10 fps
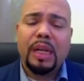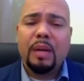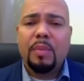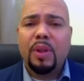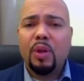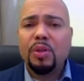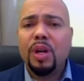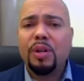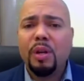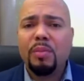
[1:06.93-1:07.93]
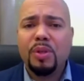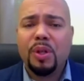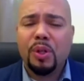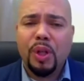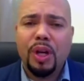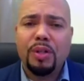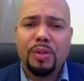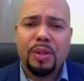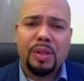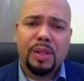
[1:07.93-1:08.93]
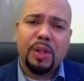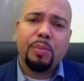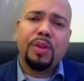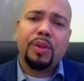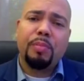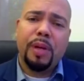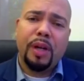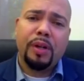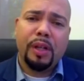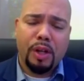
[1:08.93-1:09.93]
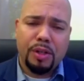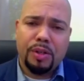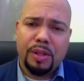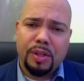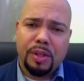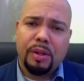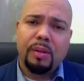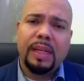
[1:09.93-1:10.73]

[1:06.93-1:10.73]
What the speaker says: But those are numbers that are larger than 0, but they're barely larger than 0.